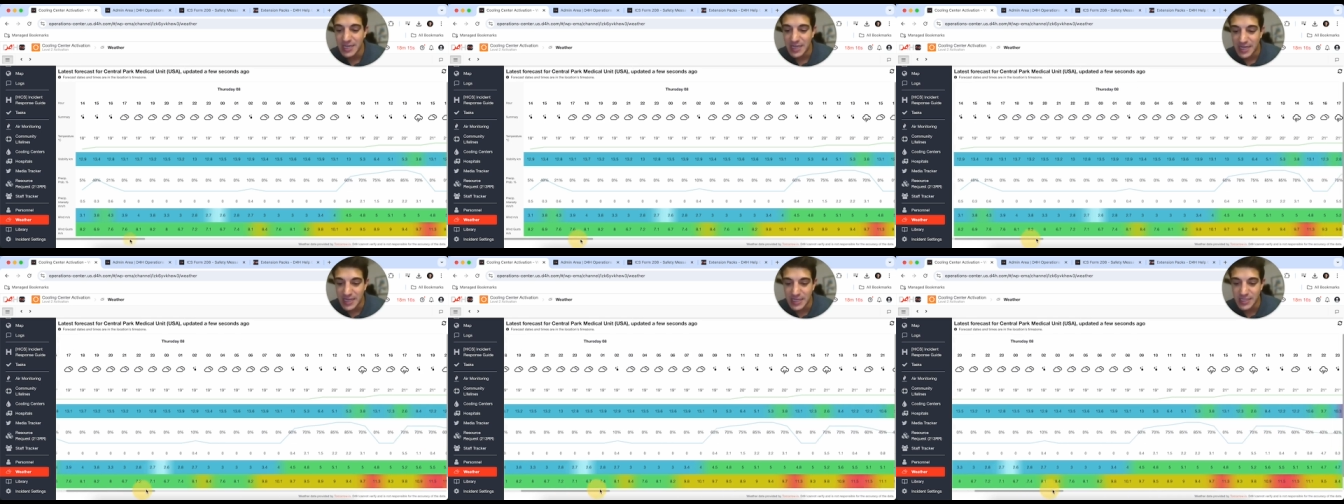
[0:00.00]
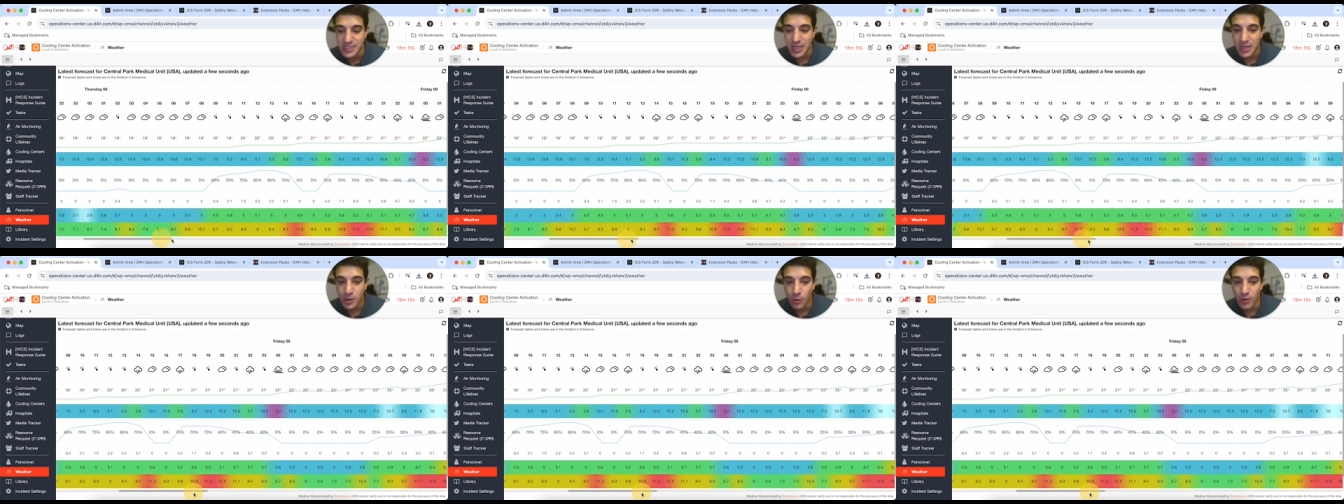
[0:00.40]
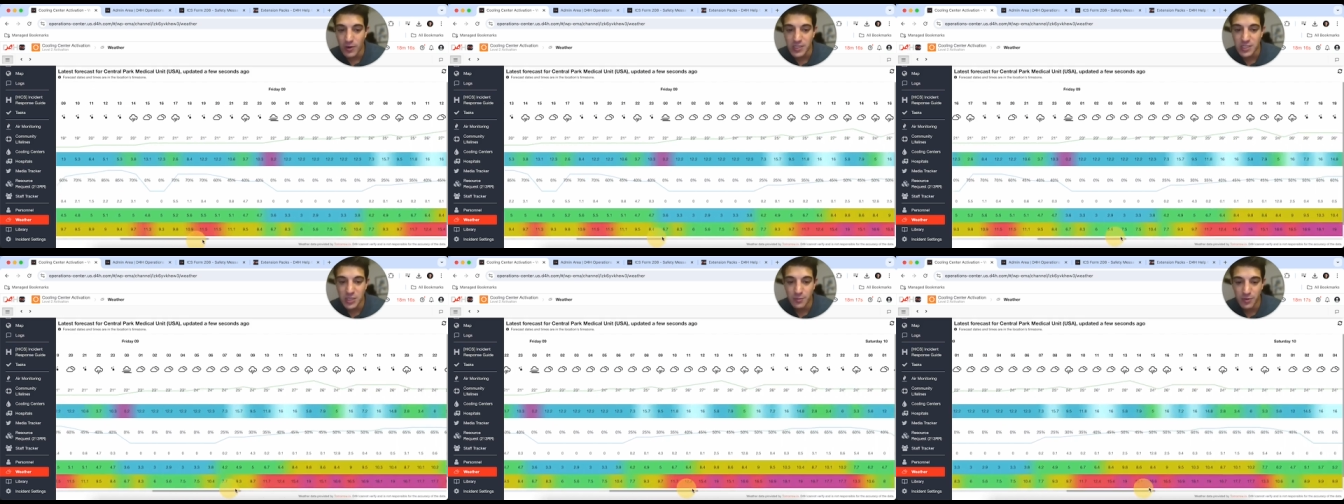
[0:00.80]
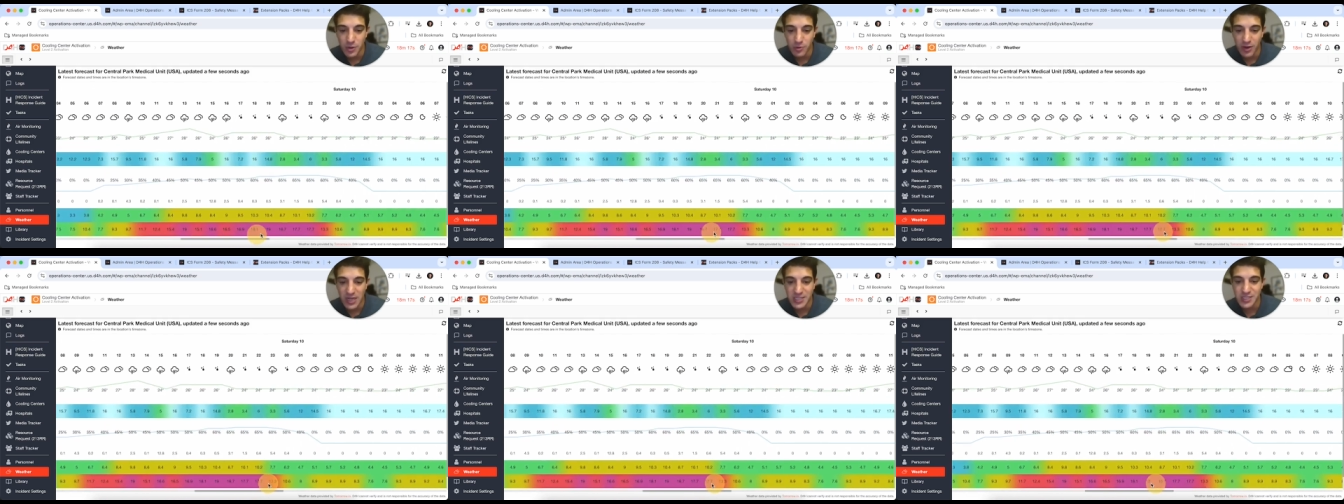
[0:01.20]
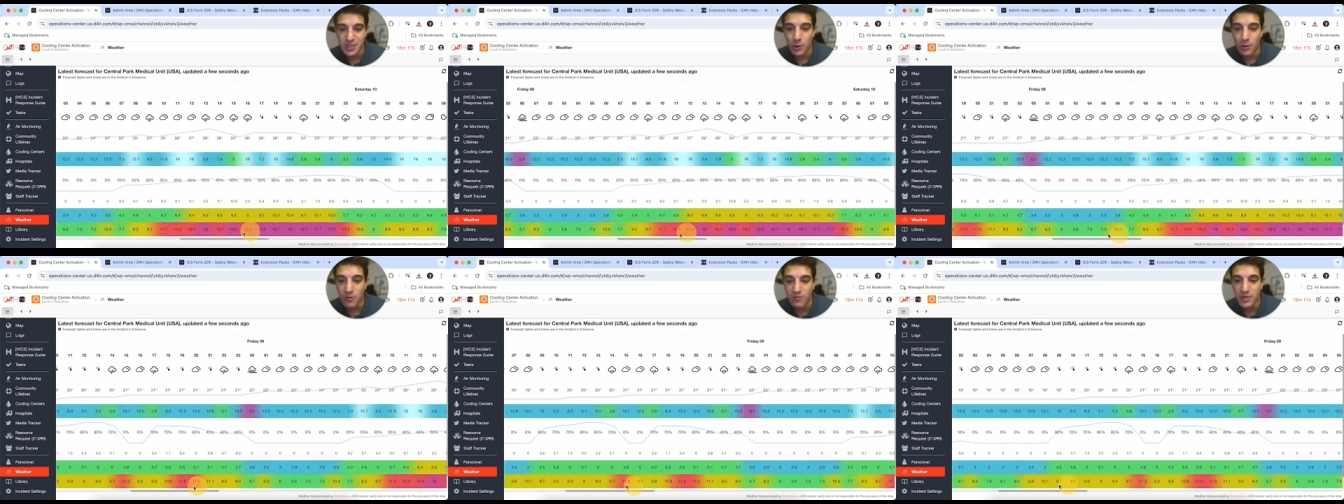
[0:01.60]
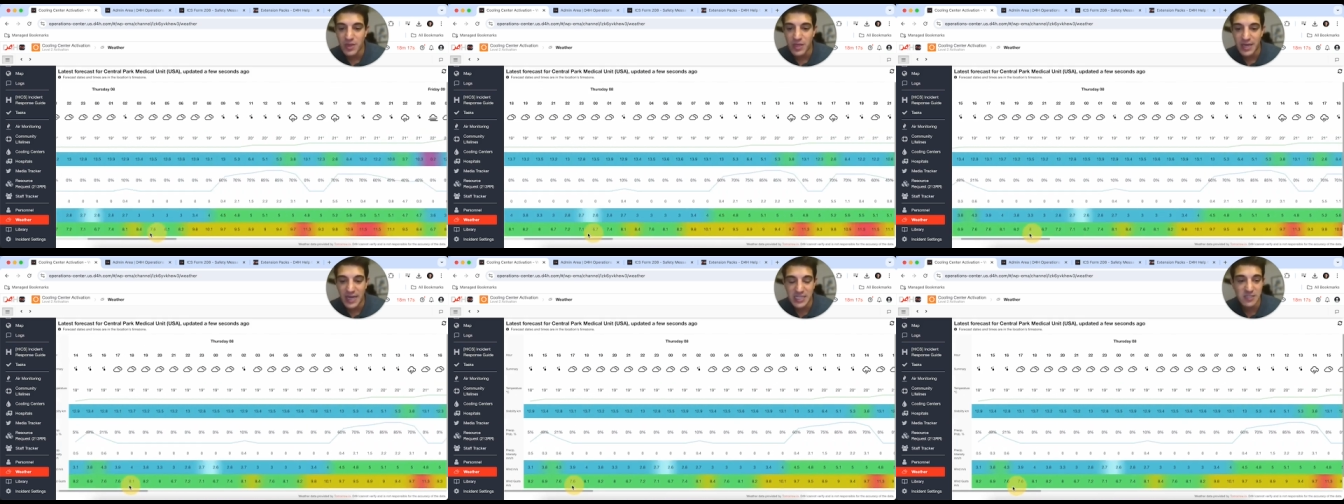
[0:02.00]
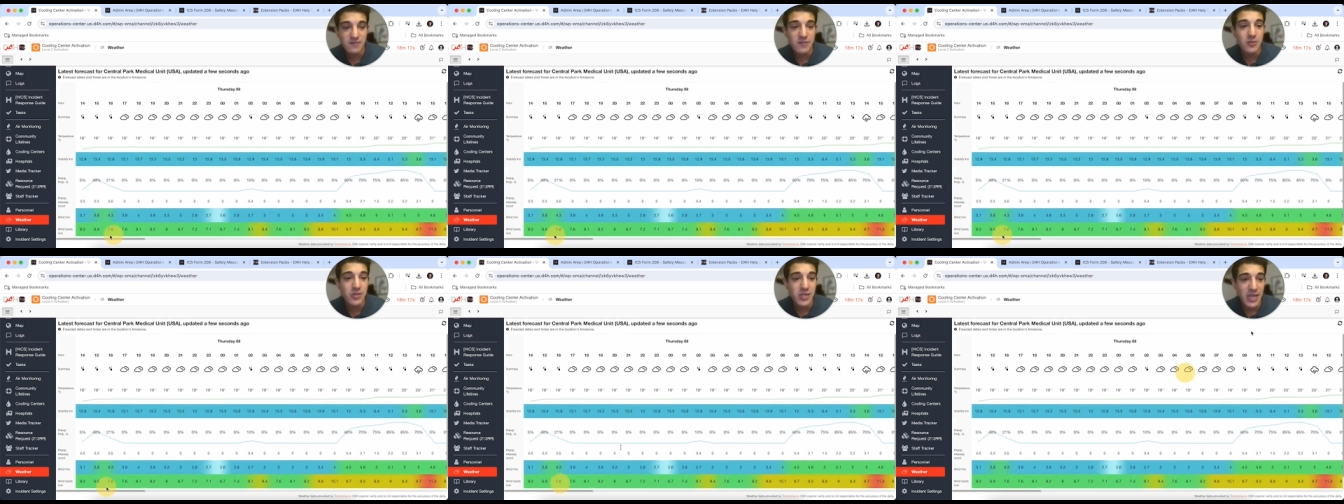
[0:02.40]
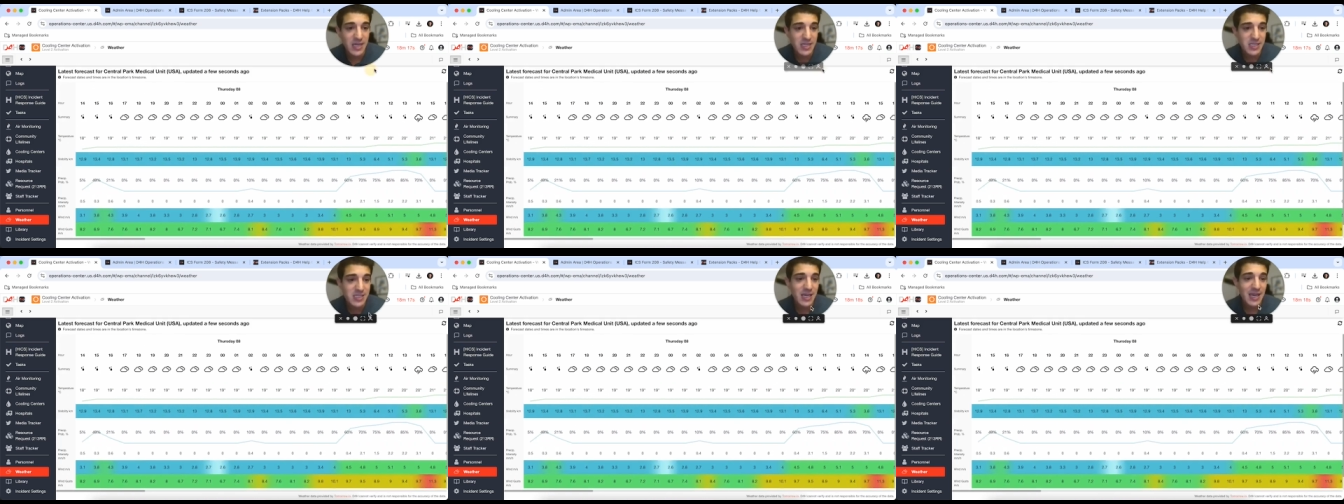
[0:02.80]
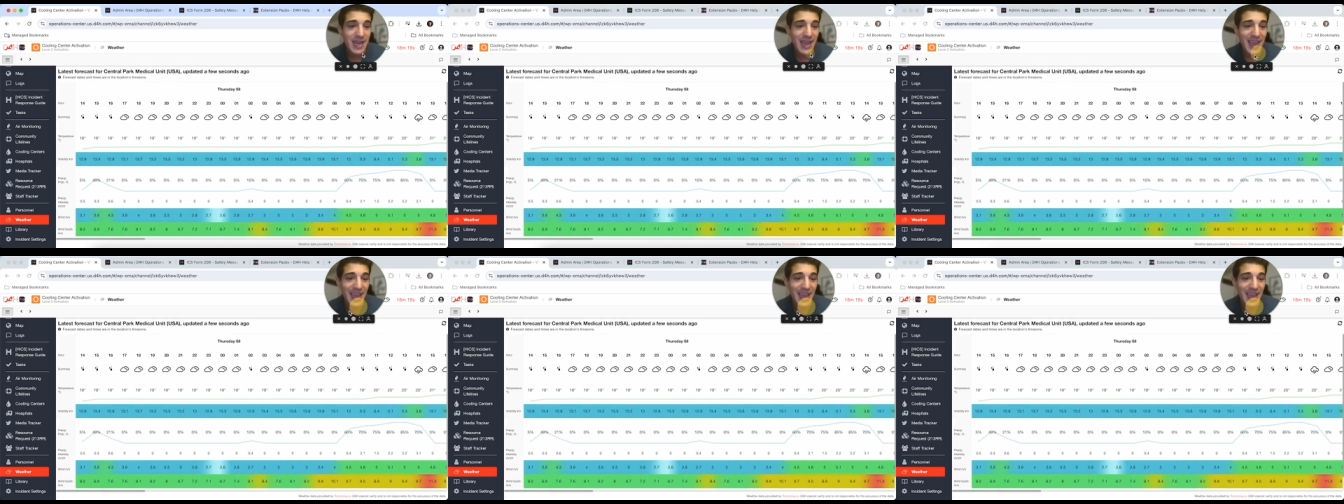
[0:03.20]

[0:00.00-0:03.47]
is going to progress over the next few days, and